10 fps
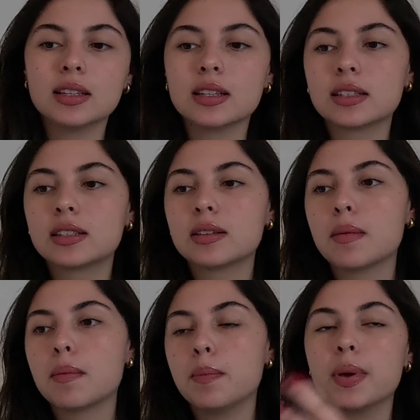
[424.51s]
this
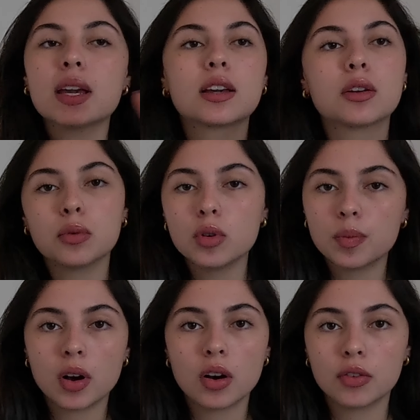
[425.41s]
big
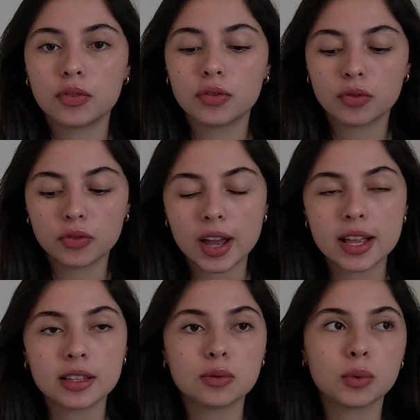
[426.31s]
group of
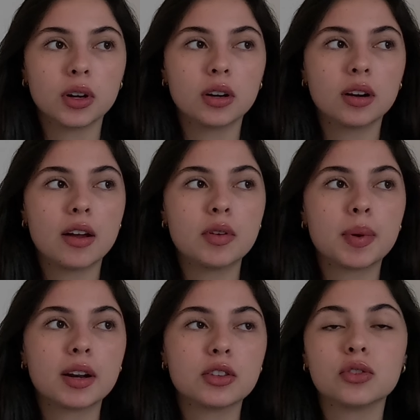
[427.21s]
friends where
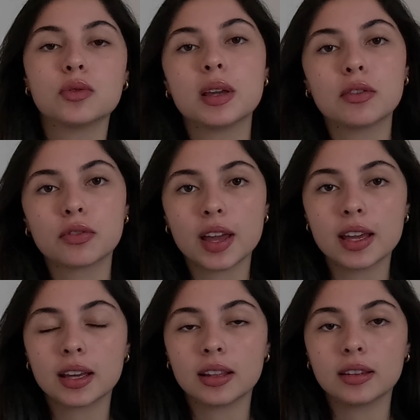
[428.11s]
everybody's just being
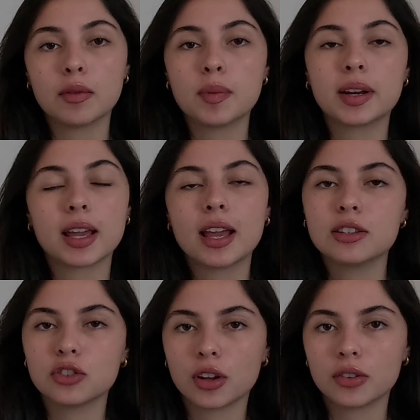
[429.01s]
fake and everybody
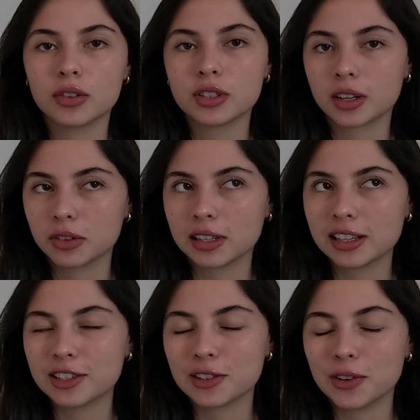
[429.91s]
hates each other
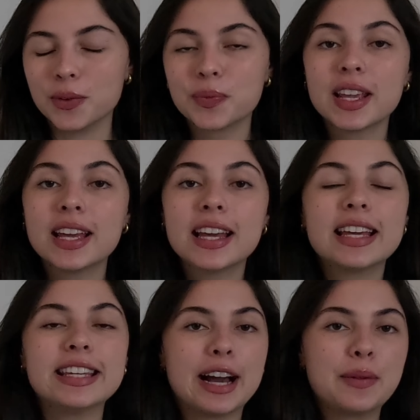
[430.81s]
secretly. So
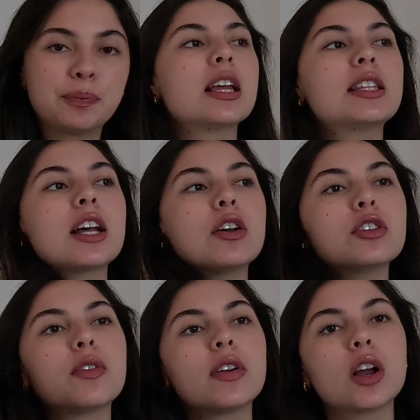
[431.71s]
yeah, it
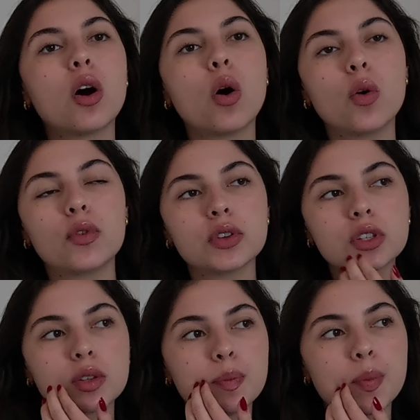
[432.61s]
sounds very
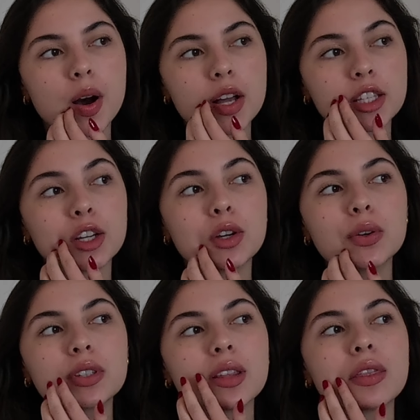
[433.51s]
obvious, but
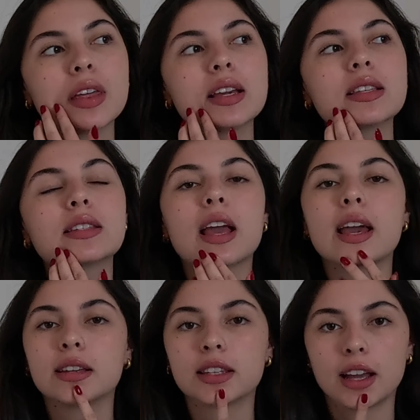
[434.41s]
good things
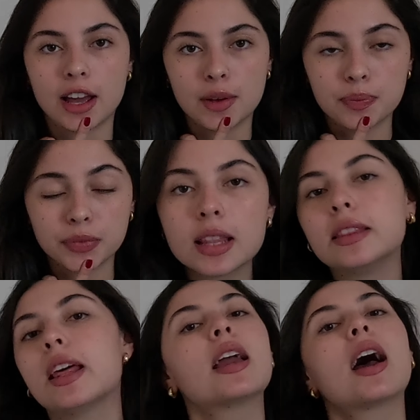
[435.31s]
take time.
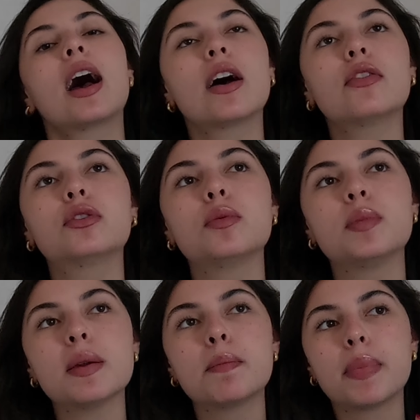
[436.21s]
They have to
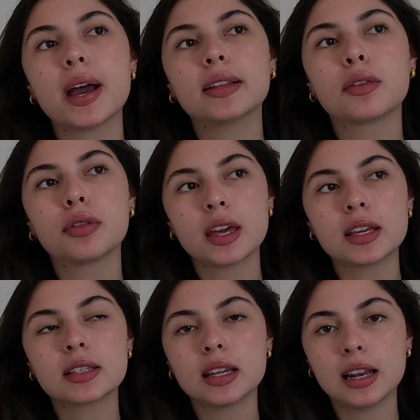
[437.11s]
be bad
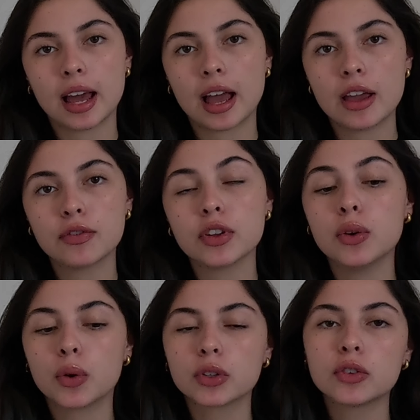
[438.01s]
things in life in
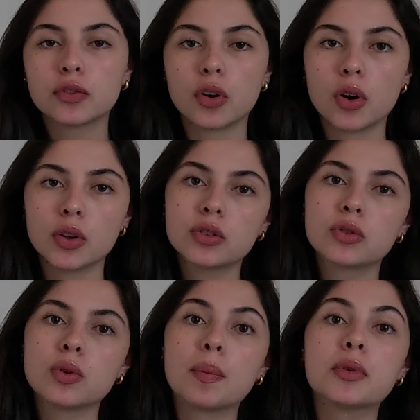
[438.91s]
order for us
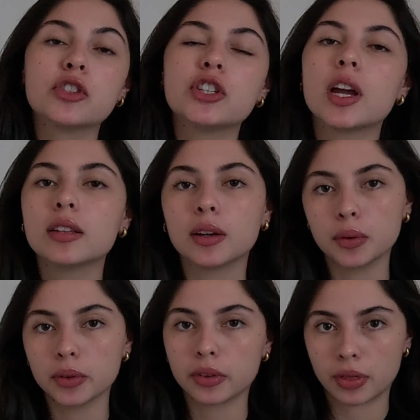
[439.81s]
to appreciate the
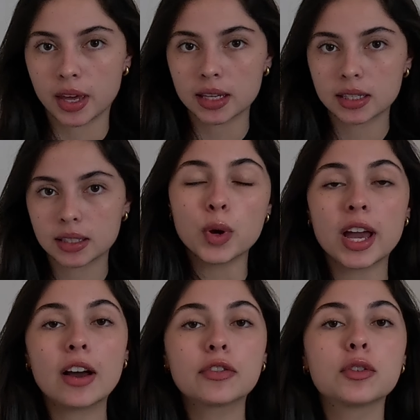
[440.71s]
good things. We
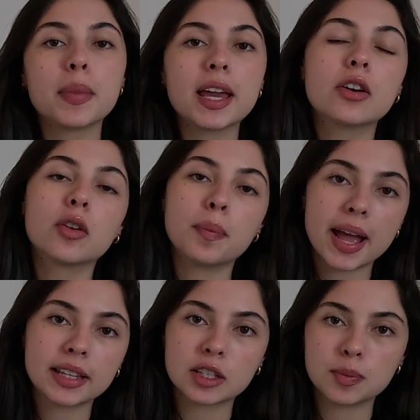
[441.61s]
have to make our
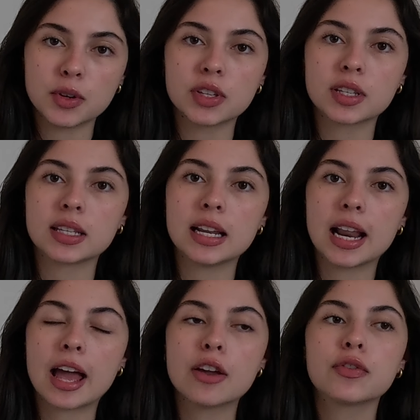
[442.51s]
bad experiences in
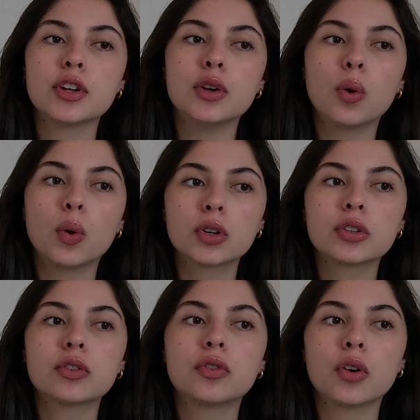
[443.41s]
life in
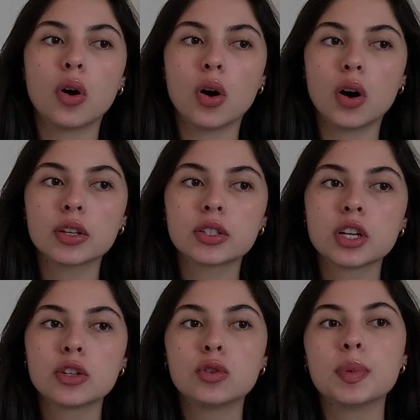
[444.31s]
order for us
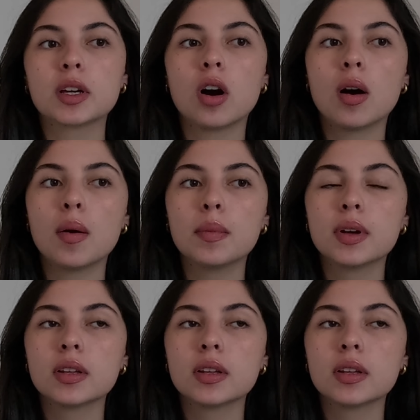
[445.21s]
to become